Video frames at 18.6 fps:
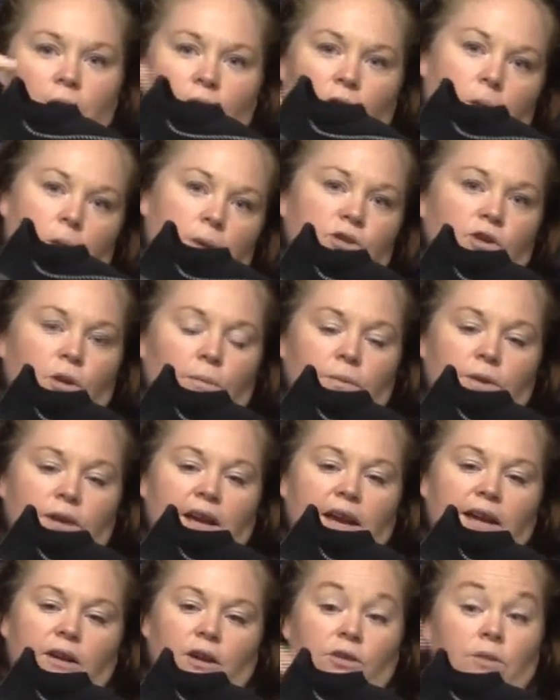on the top of
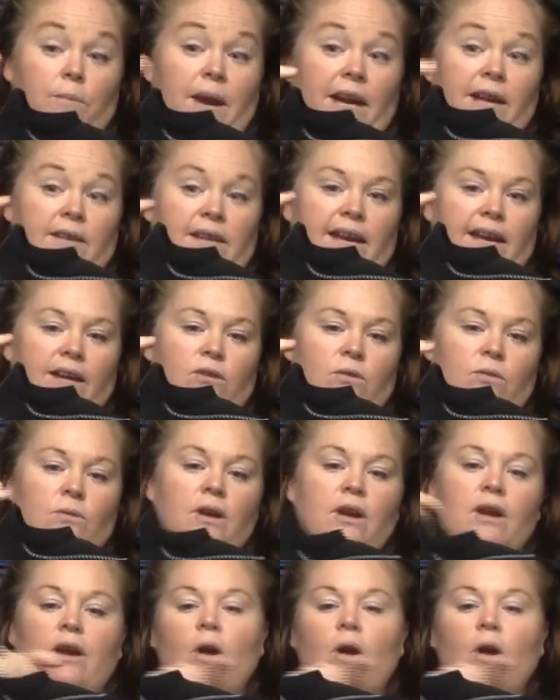on the back of the ankle,